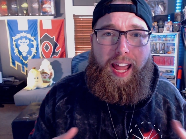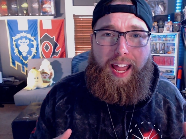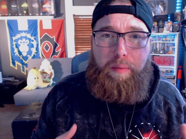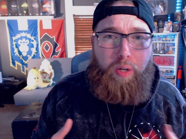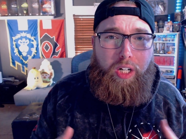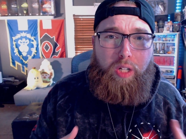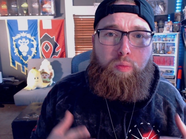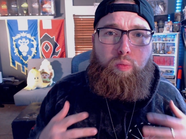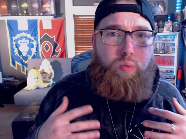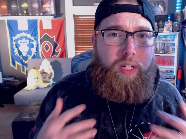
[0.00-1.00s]
and we're
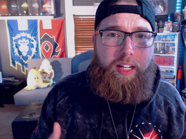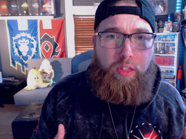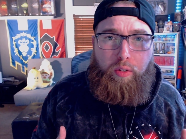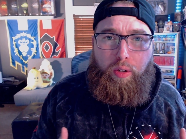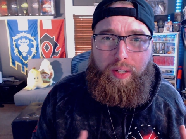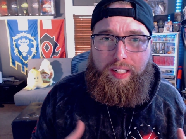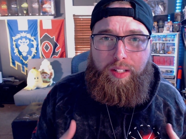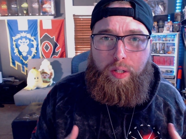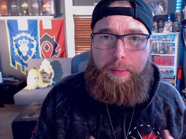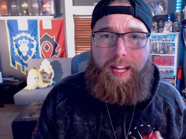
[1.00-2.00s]
going to read through it a
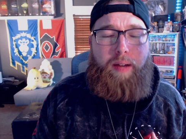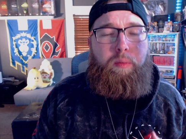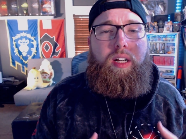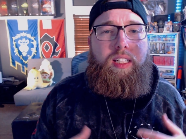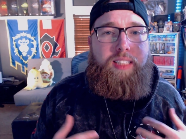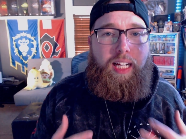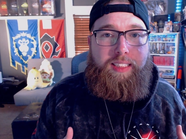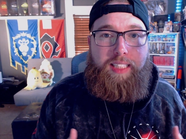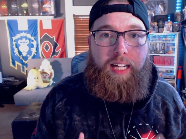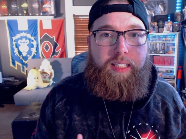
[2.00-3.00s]
little bit, and we're going to
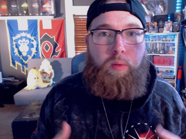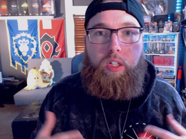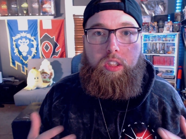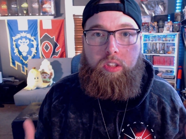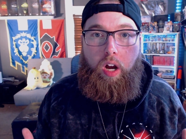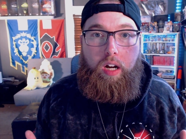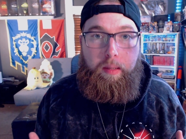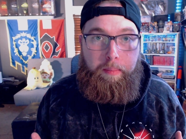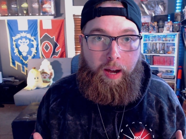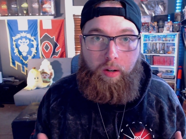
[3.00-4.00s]
dissect, and we're going to talk
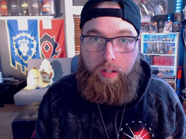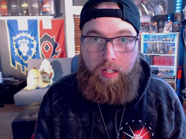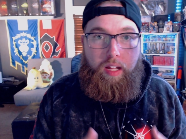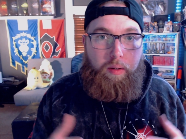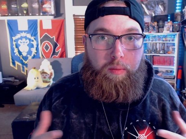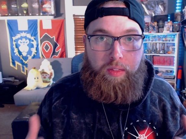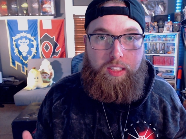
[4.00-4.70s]
about this